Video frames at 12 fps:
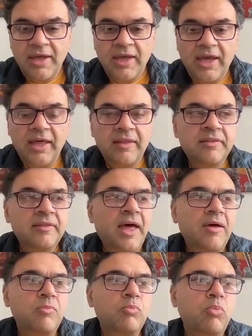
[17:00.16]
And
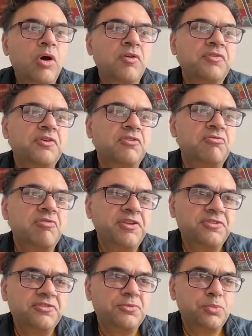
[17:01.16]
that one of the
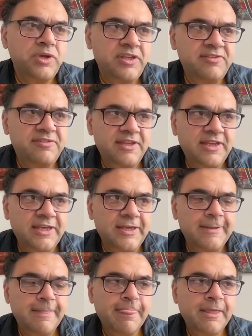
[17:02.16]
risks we
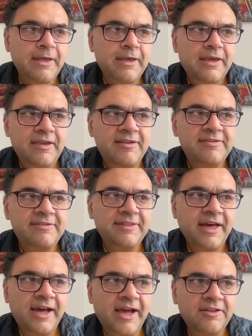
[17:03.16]
see is
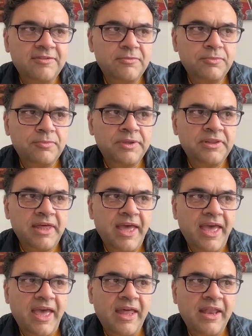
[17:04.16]
that with
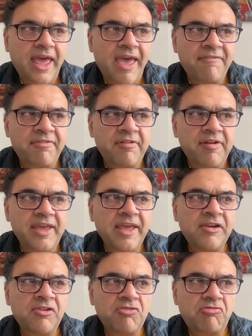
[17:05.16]
an ever
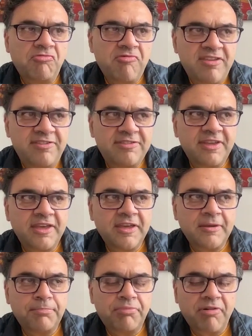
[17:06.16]

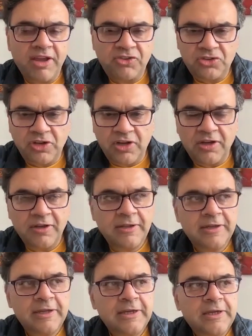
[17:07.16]
increasing pressure
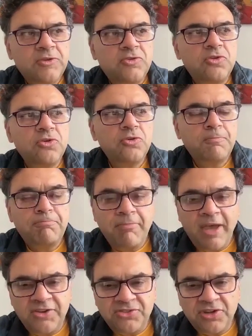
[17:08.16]
to
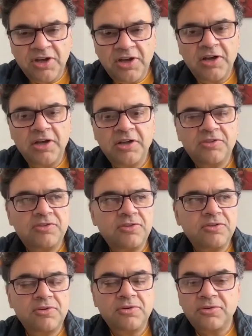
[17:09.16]
measure,
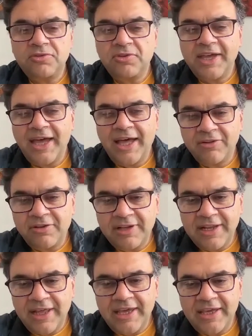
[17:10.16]
to
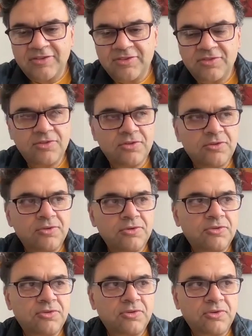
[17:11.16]
calculate,
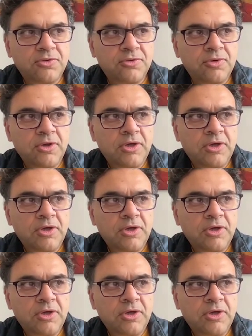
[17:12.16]
to